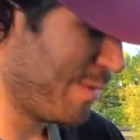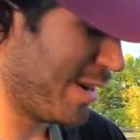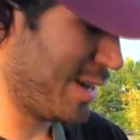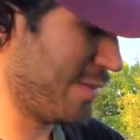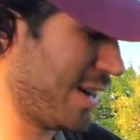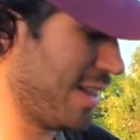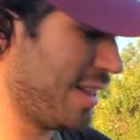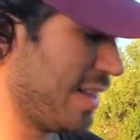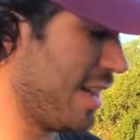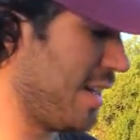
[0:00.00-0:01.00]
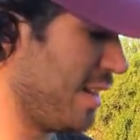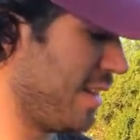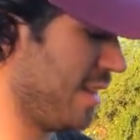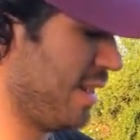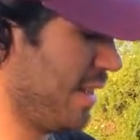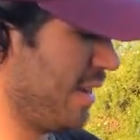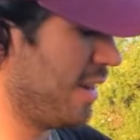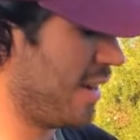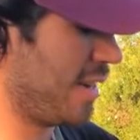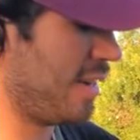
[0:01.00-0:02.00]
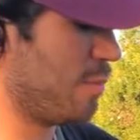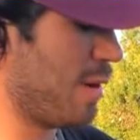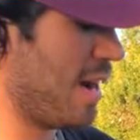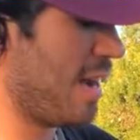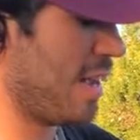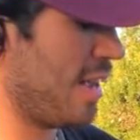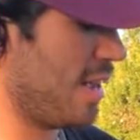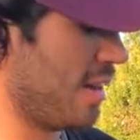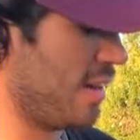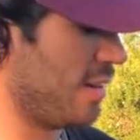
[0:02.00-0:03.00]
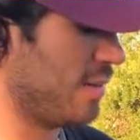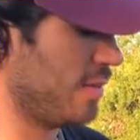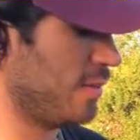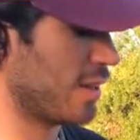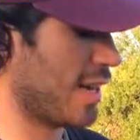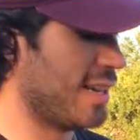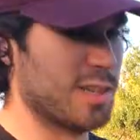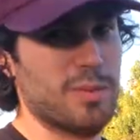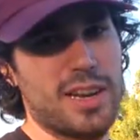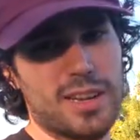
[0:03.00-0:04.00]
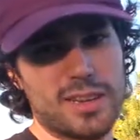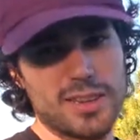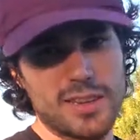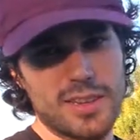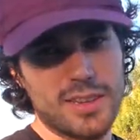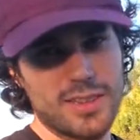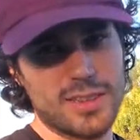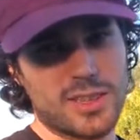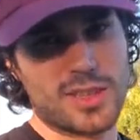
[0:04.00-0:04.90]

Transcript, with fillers: but, um, I gotta find that, it though. I need to buy a uh, cosmetic, it's just